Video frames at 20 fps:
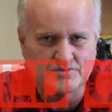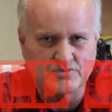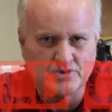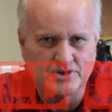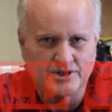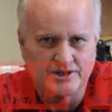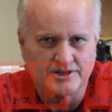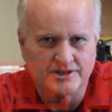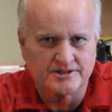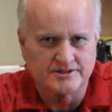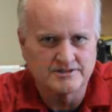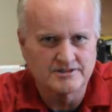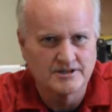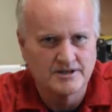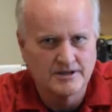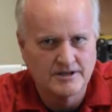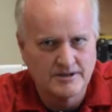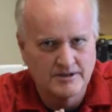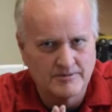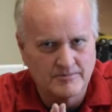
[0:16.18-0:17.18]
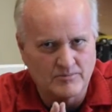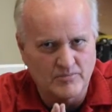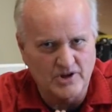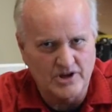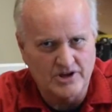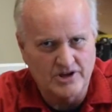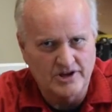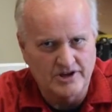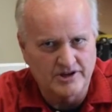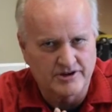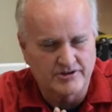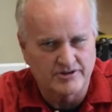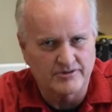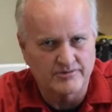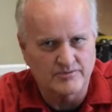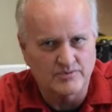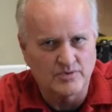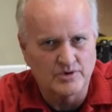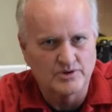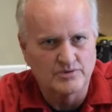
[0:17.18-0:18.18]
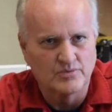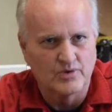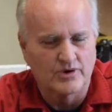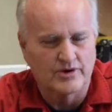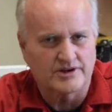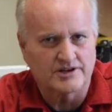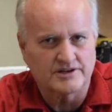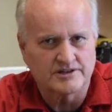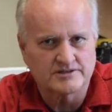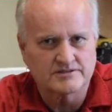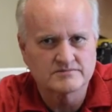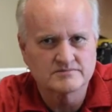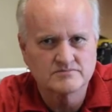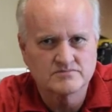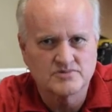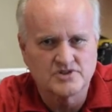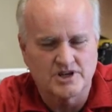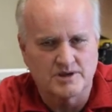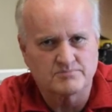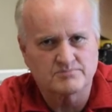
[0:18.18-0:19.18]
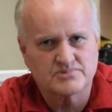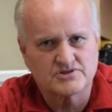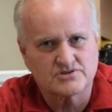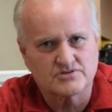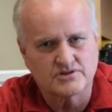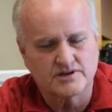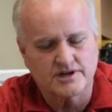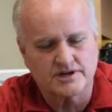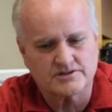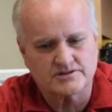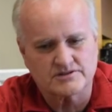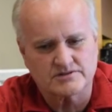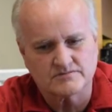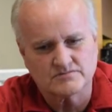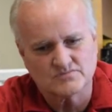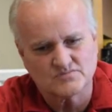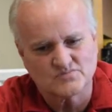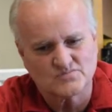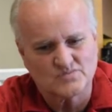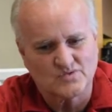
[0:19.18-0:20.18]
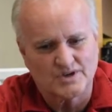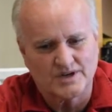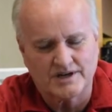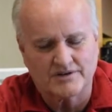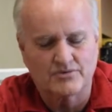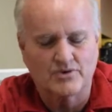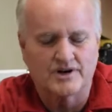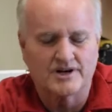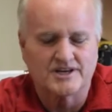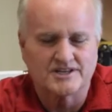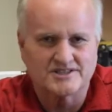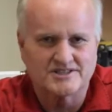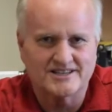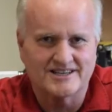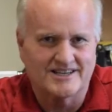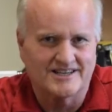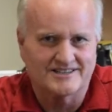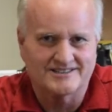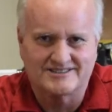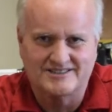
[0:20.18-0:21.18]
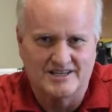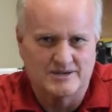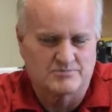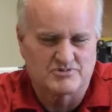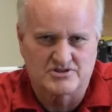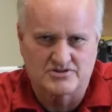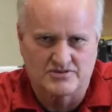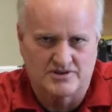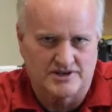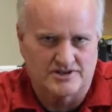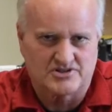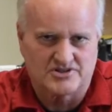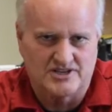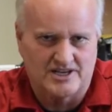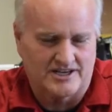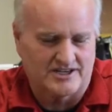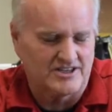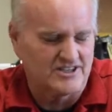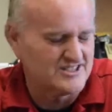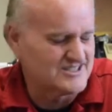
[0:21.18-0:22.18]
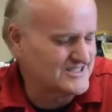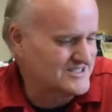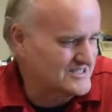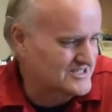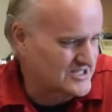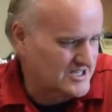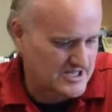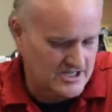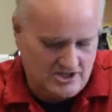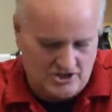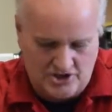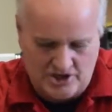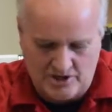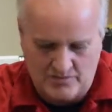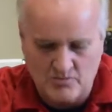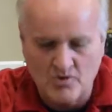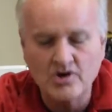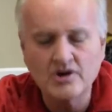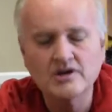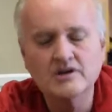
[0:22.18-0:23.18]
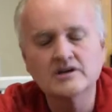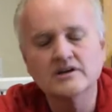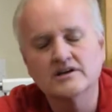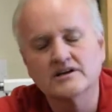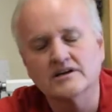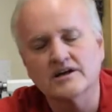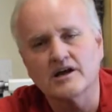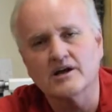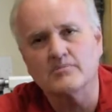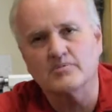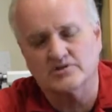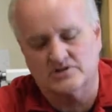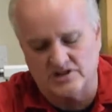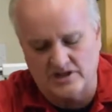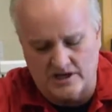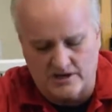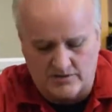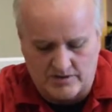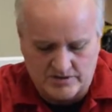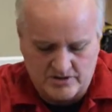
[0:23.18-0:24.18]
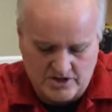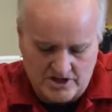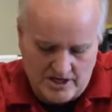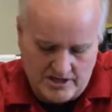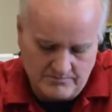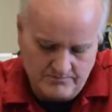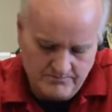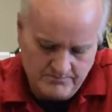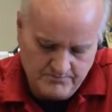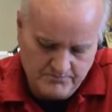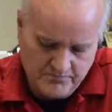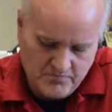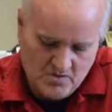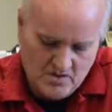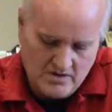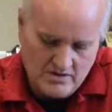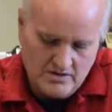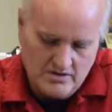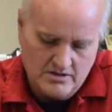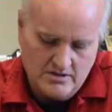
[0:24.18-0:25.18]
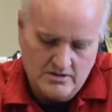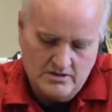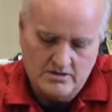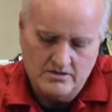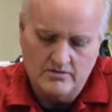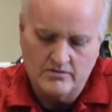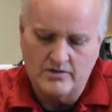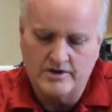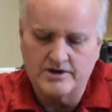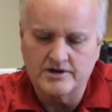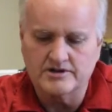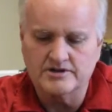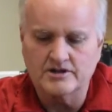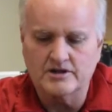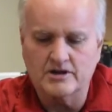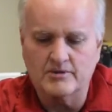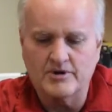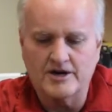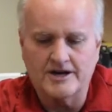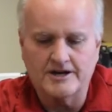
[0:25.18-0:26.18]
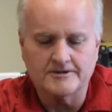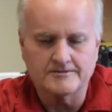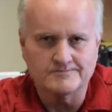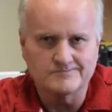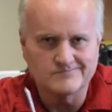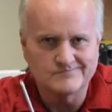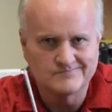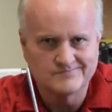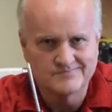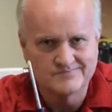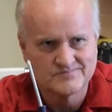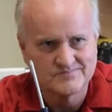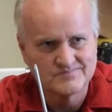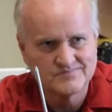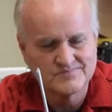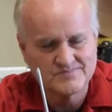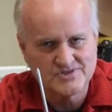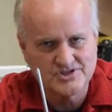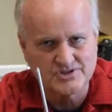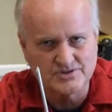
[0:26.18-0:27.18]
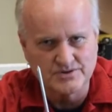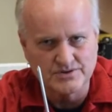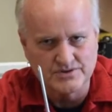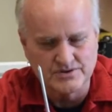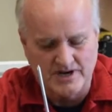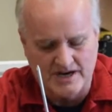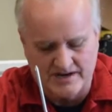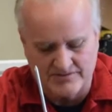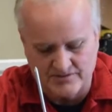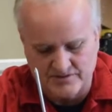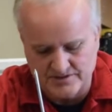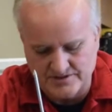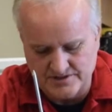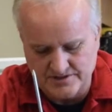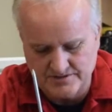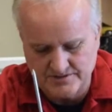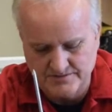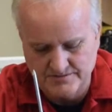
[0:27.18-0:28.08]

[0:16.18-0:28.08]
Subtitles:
Wood. Beginner woodworking tips, tricks, and whatever else. Tips, tricks, techniques, that's kind of lame. Hey, but tell you what, today we're going to talk about screwdrivers.